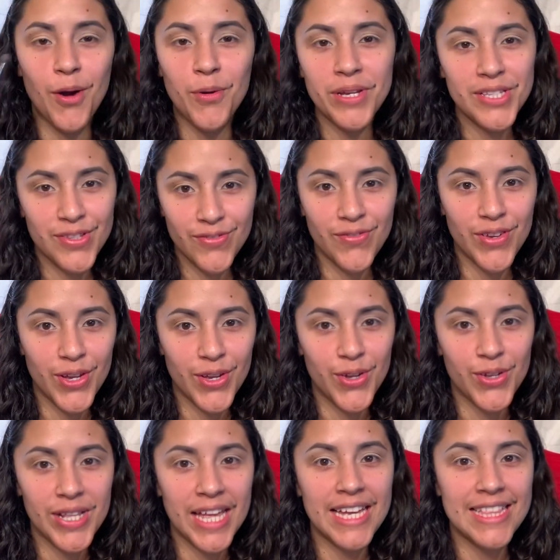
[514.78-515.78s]
always
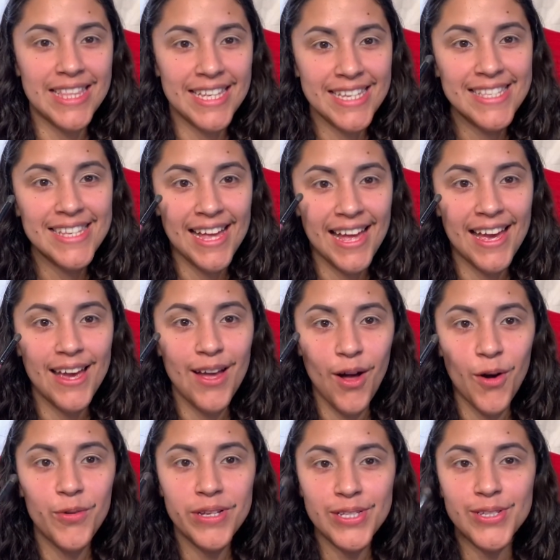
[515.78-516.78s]
feel like this eye
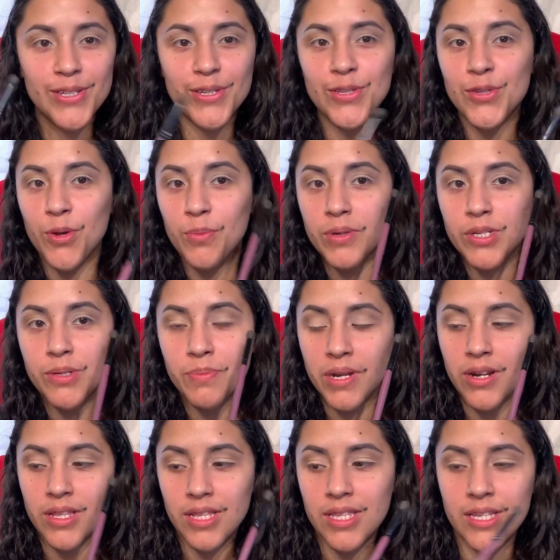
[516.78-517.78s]
always looks so much
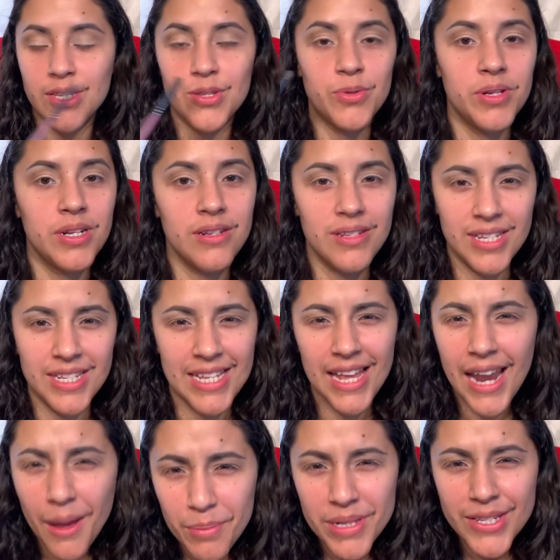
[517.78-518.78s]
better than this one. Does that
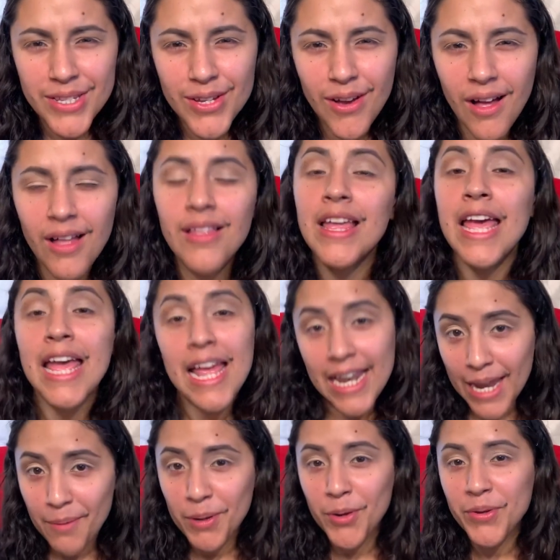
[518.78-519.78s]
happen to y'all?
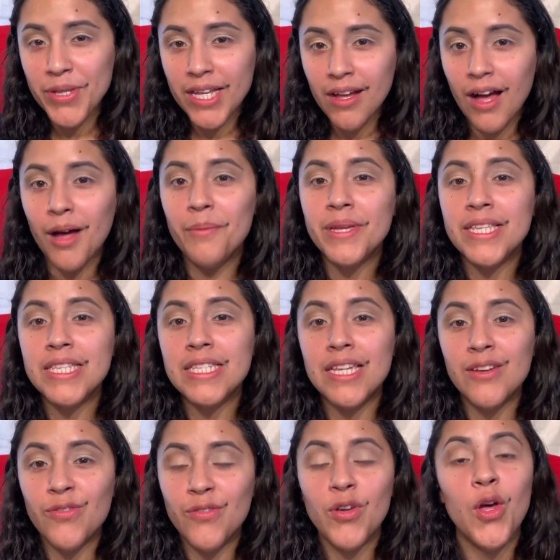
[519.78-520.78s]
Let me know in the comments
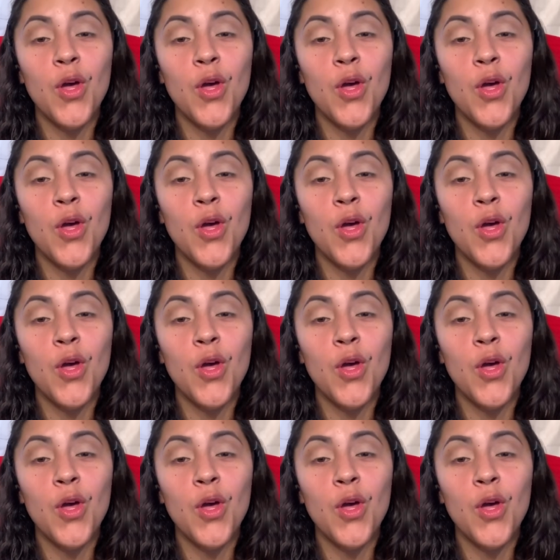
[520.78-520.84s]
if